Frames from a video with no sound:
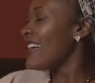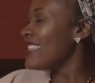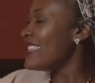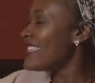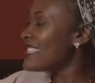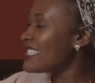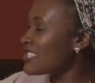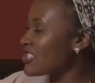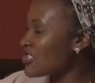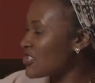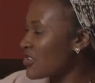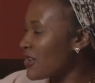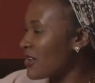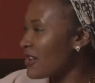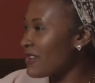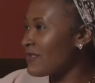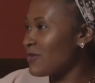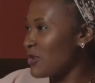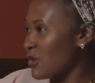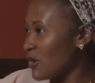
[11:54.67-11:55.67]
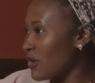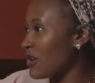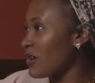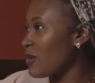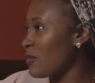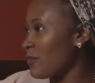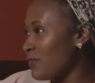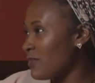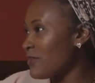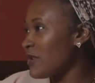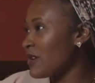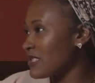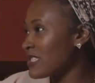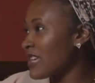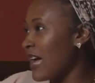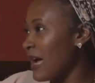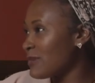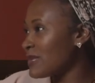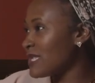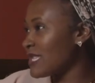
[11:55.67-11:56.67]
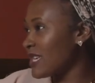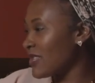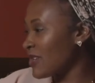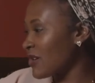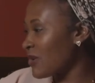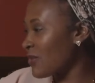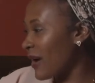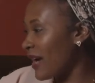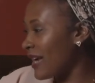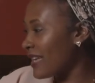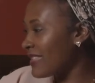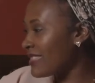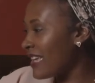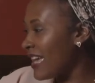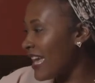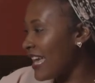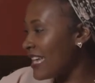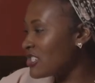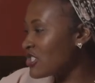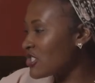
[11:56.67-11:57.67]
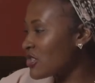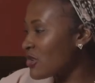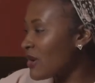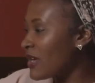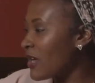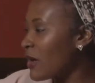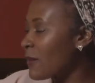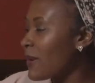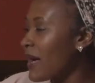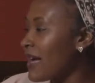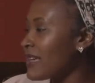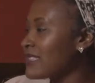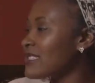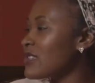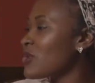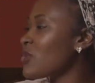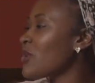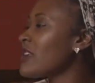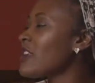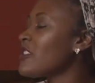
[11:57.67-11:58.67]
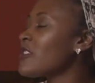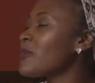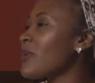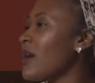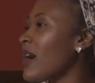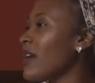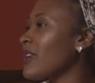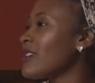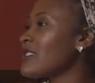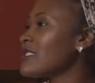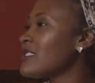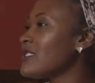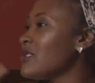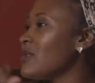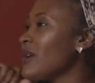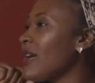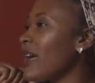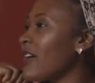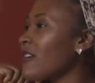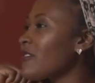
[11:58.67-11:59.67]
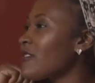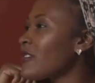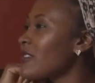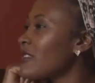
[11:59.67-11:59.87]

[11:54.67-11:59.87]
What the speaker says: this is your top seller, right? The angel hair pasta. What other products do you have?